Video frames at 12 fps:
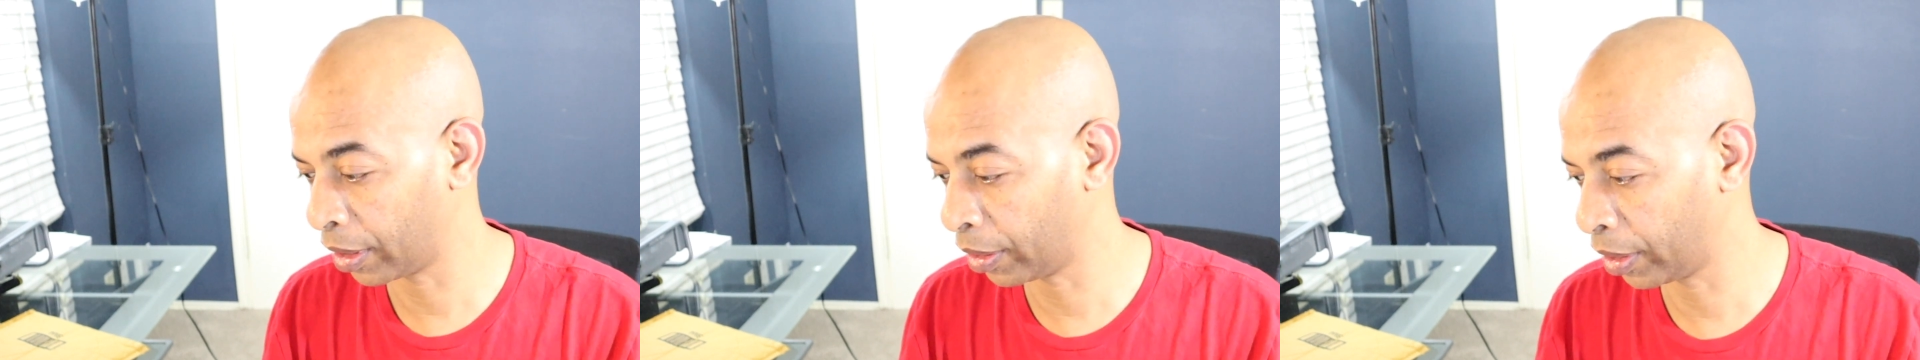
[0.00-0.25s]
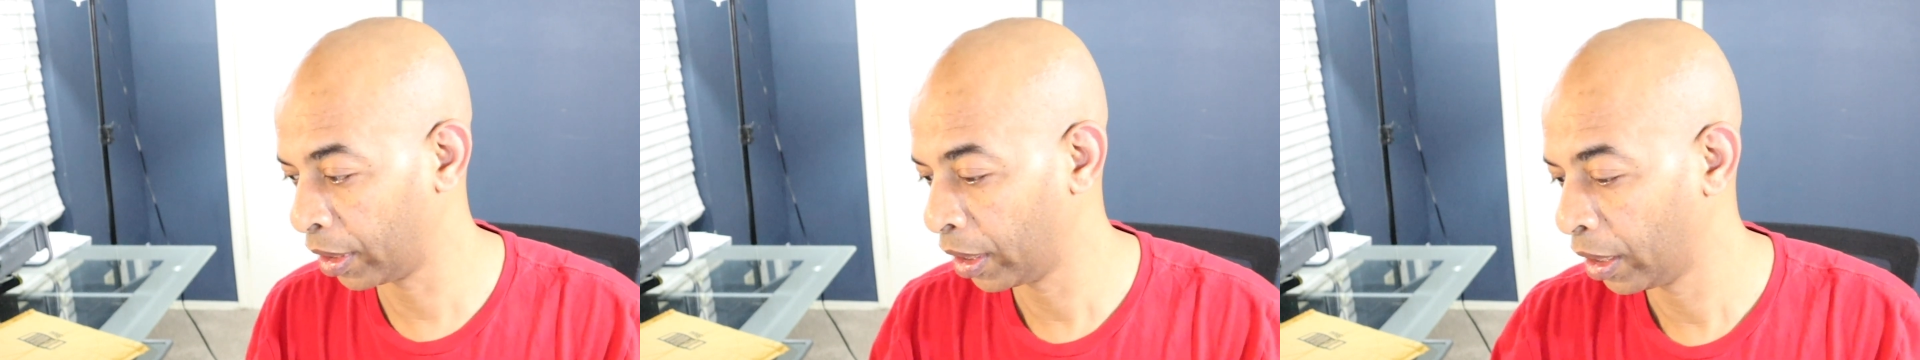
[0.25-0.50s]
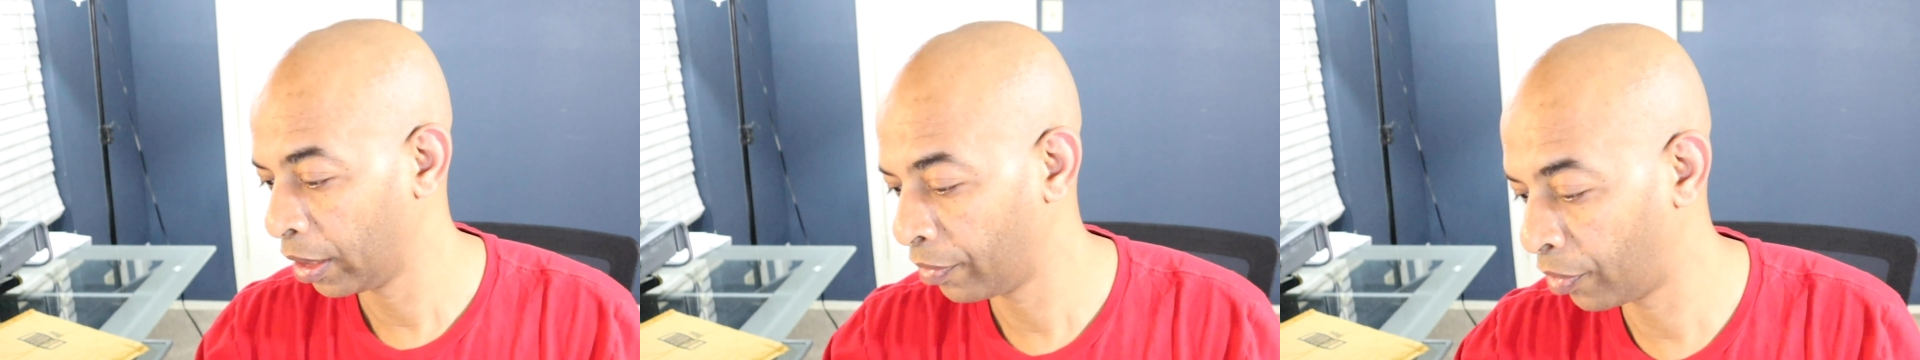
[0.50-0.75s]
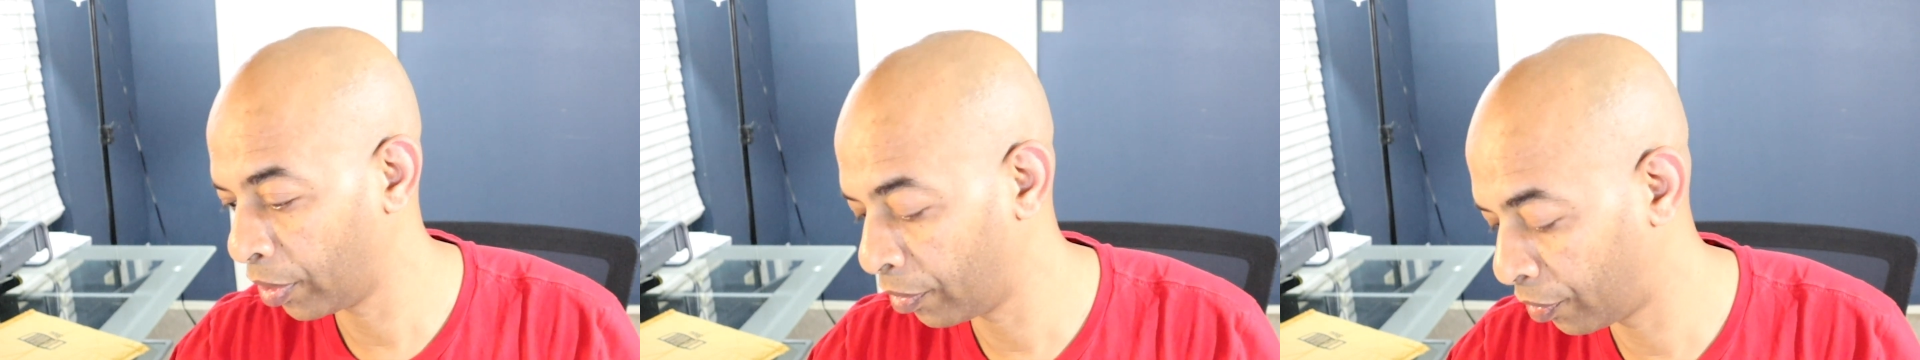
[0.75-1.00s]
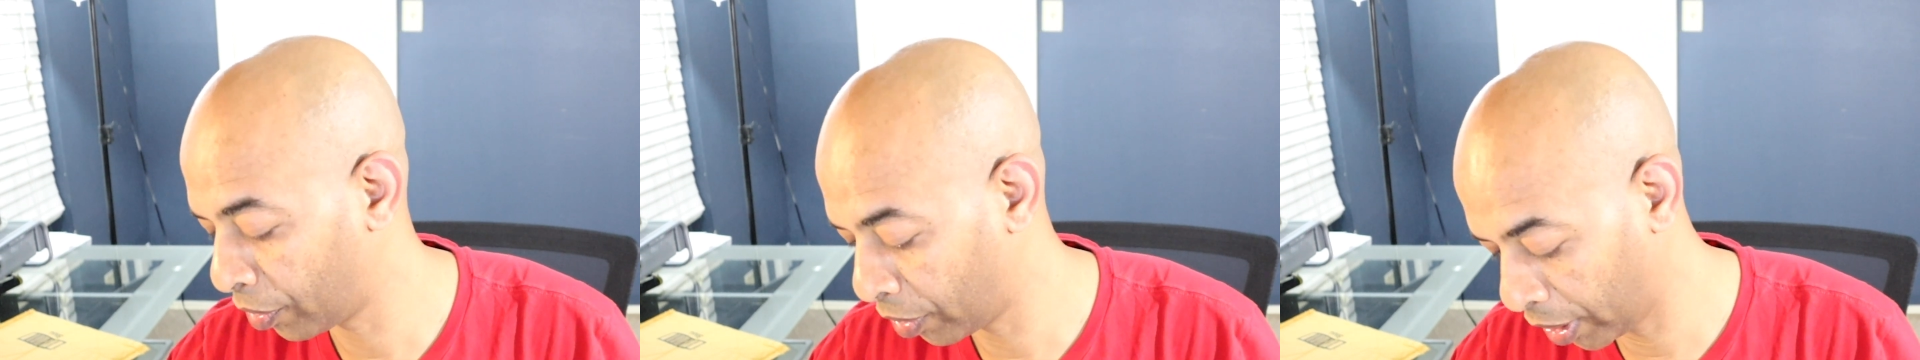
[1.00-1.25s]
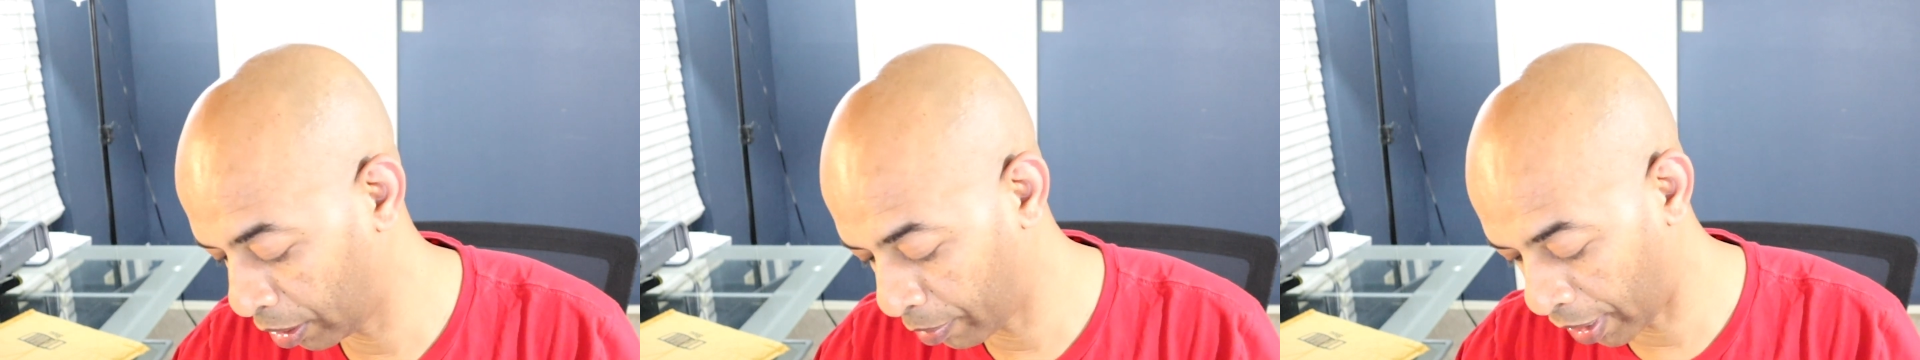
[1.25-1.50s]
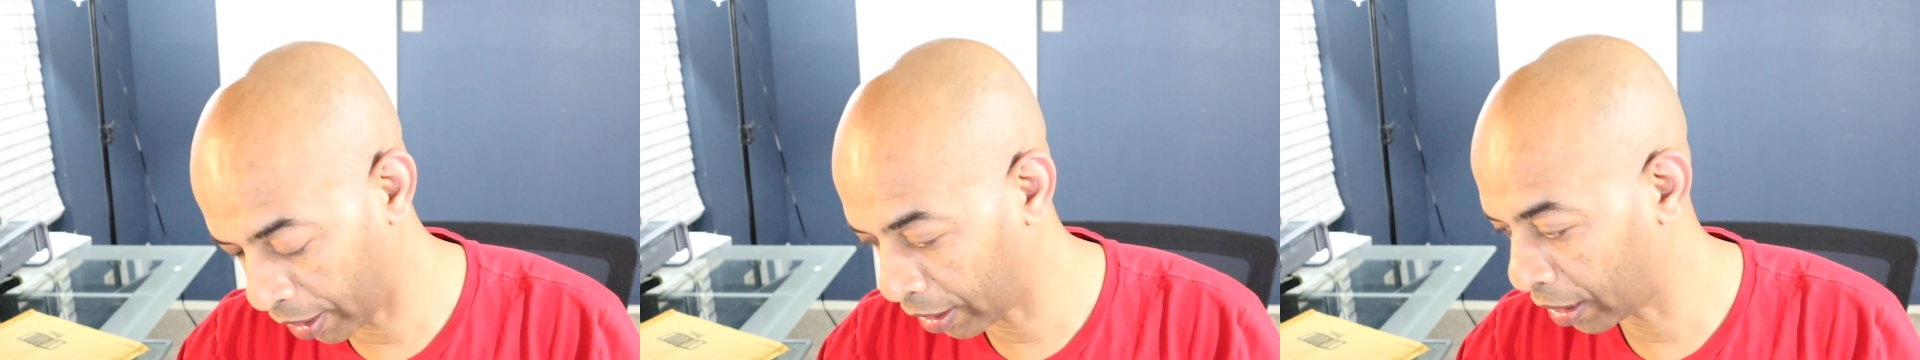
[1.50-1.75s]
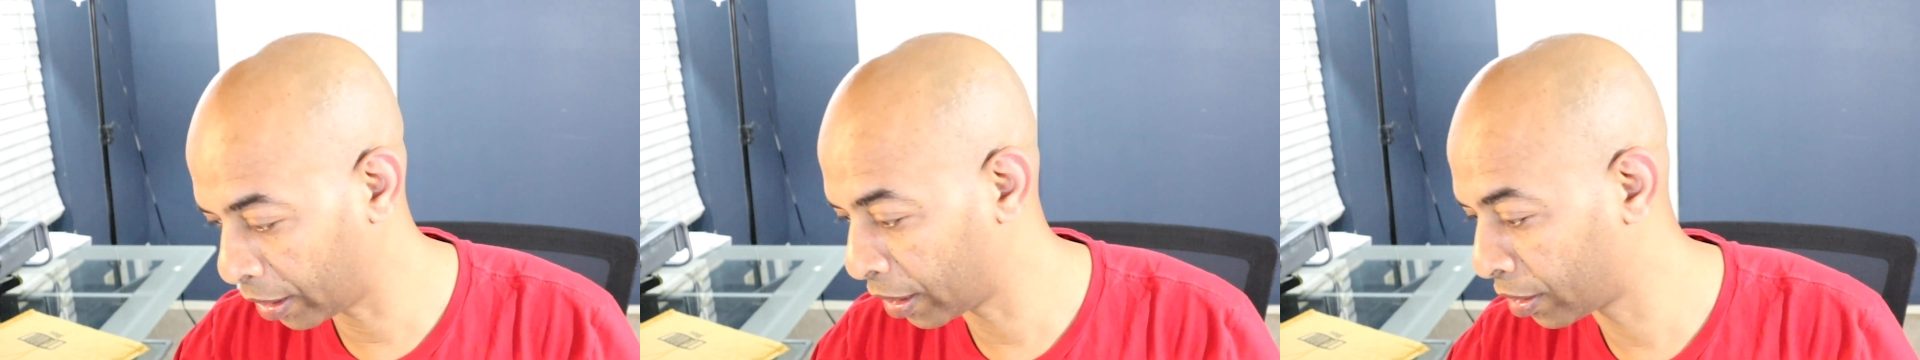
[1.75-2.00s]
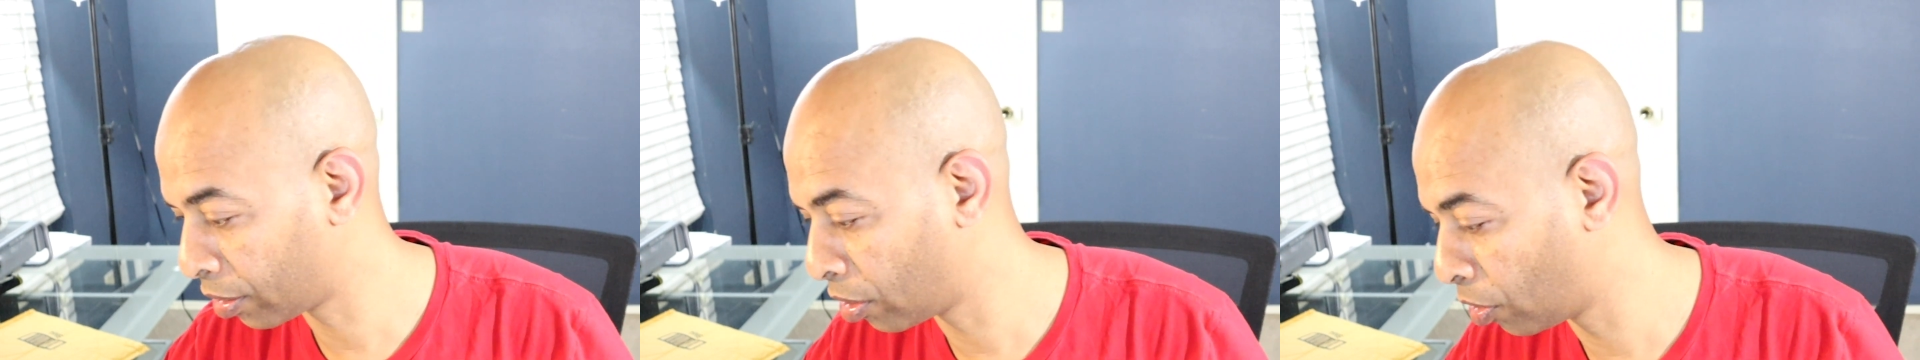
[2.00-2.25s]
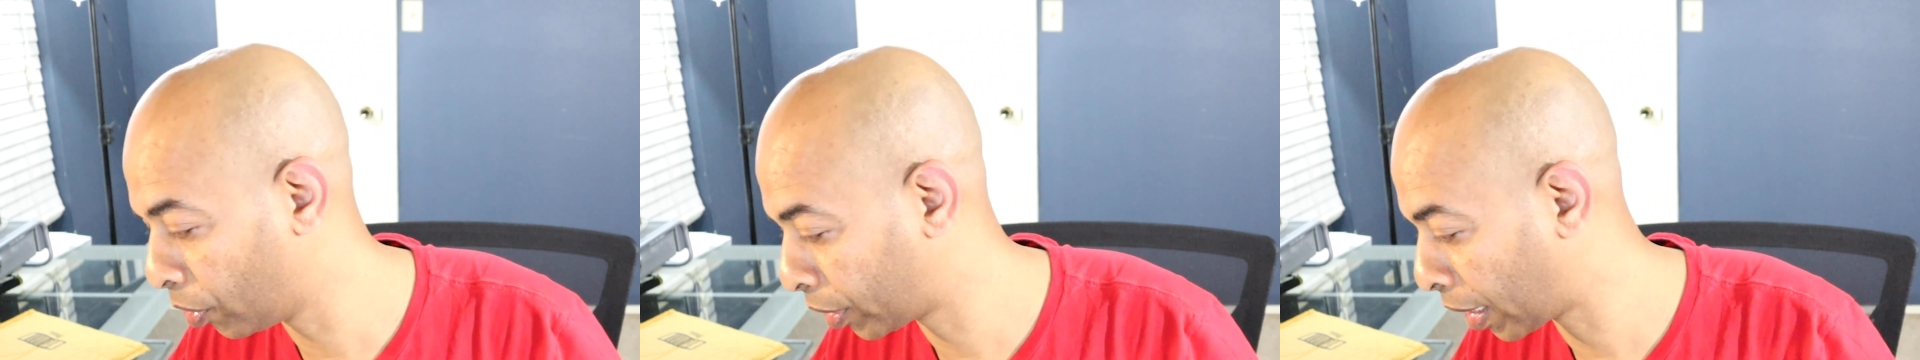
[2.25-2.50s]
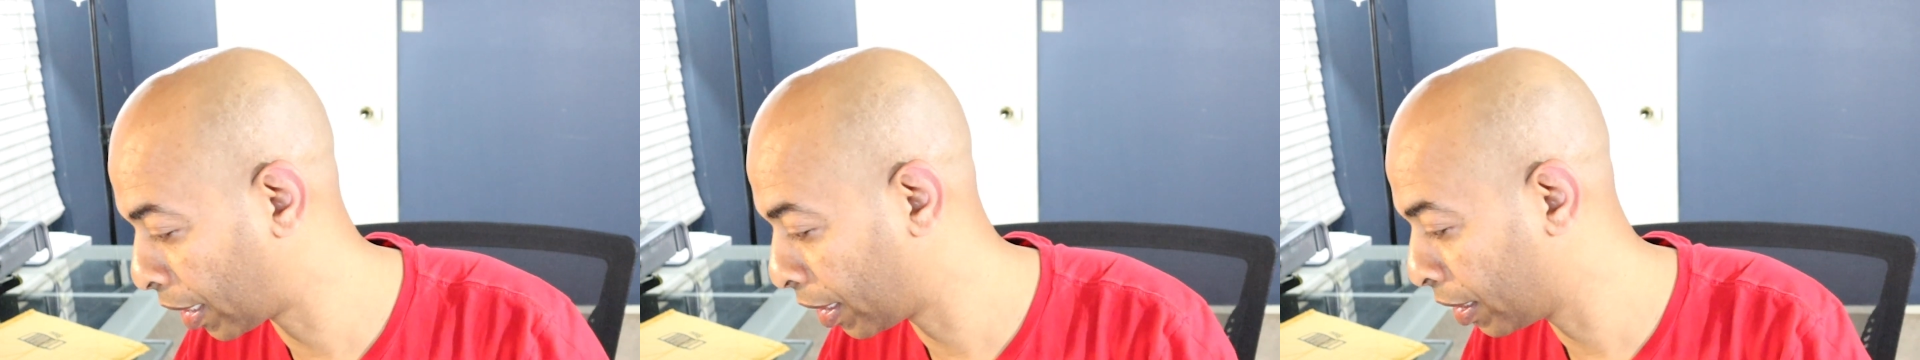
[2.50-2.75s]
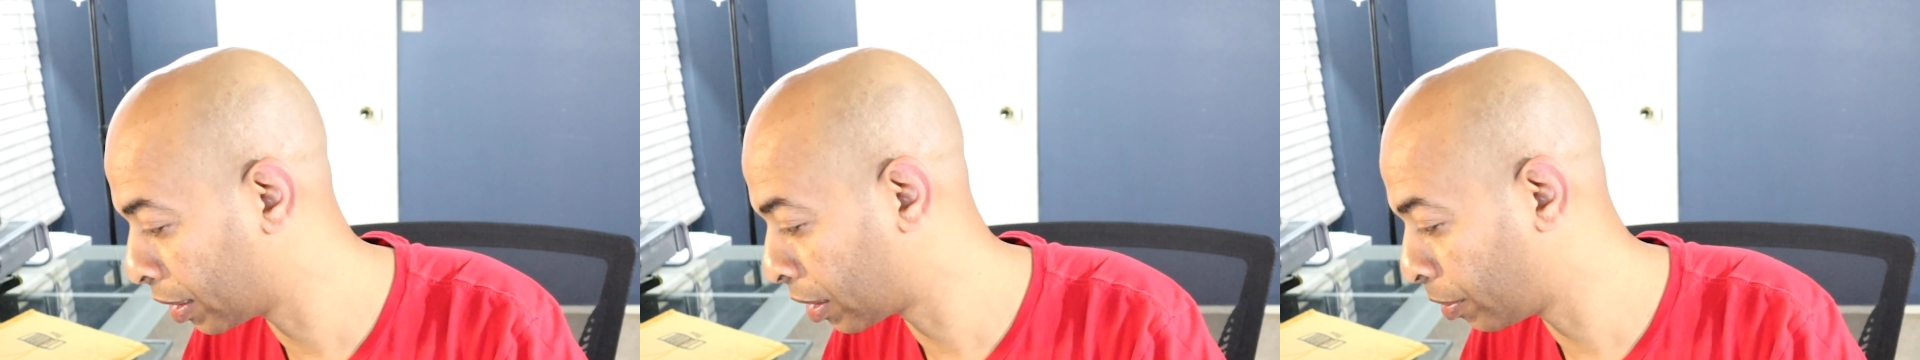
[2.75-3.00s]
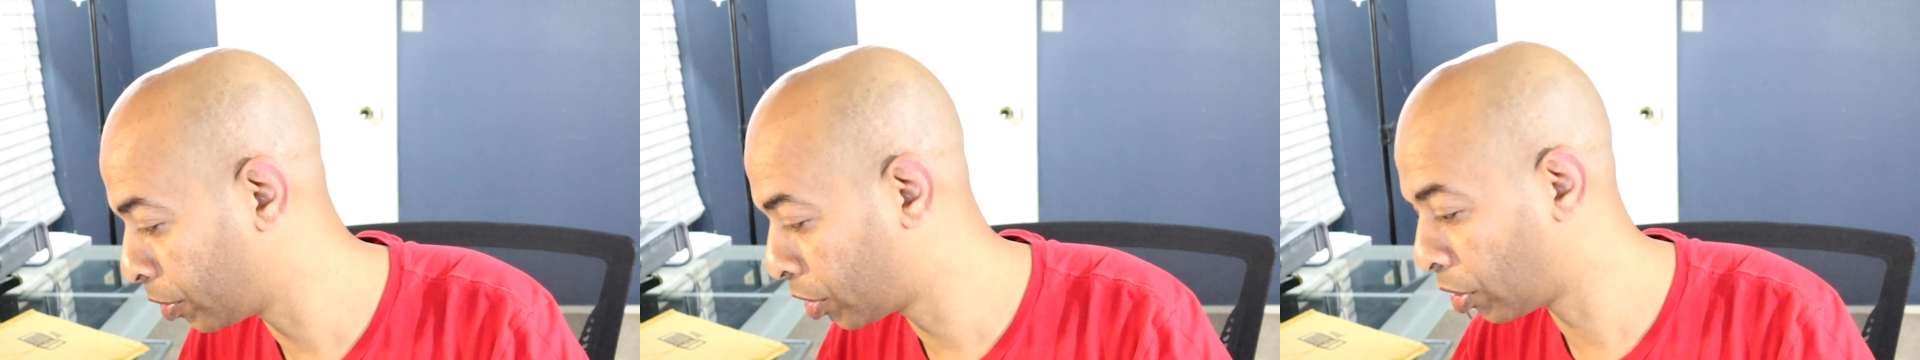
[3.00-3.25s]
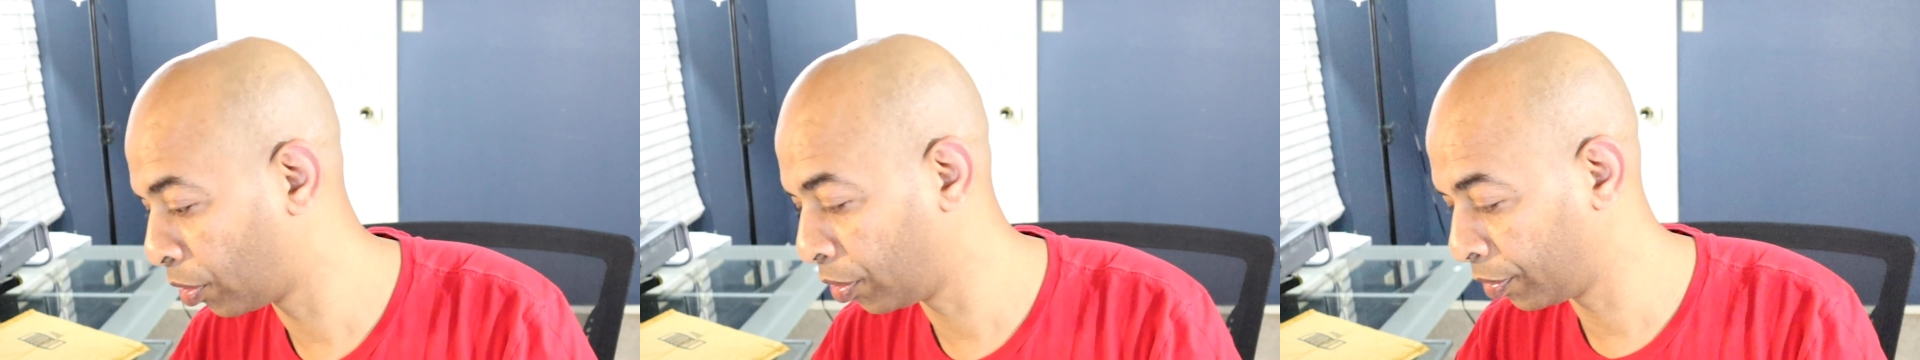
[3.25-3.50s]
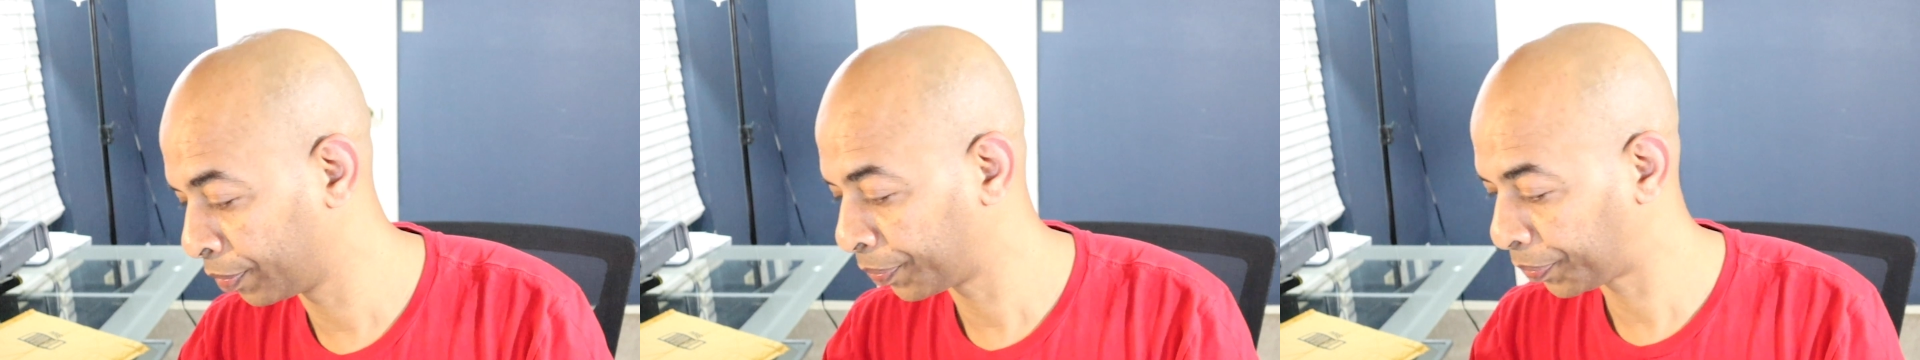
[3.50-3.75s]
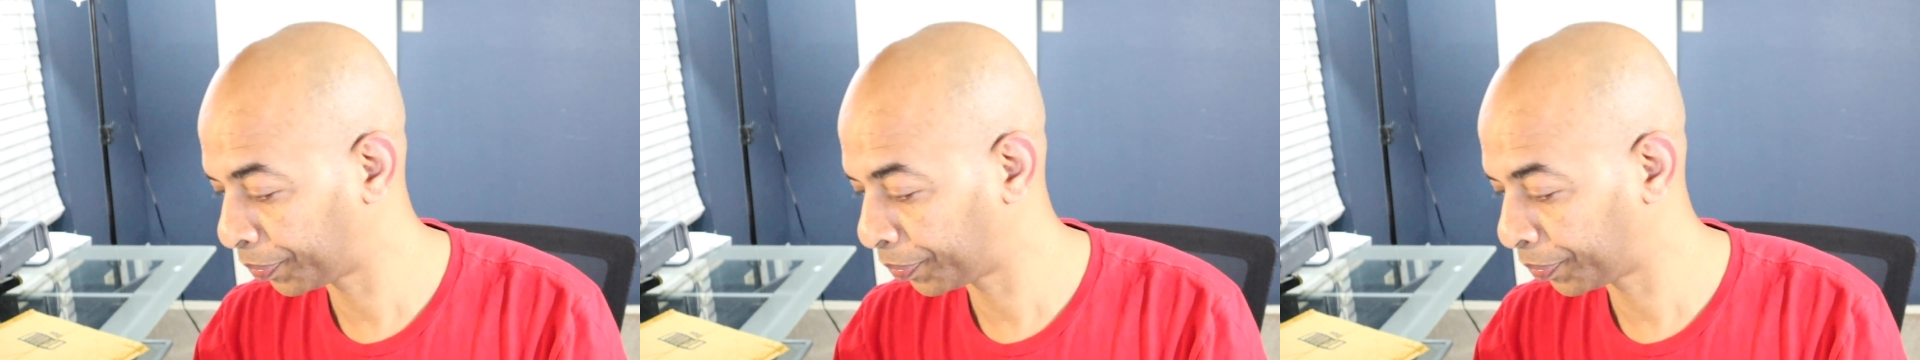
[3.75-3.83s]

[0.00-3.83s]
And for anybody that doesn't know what that is, let me show you.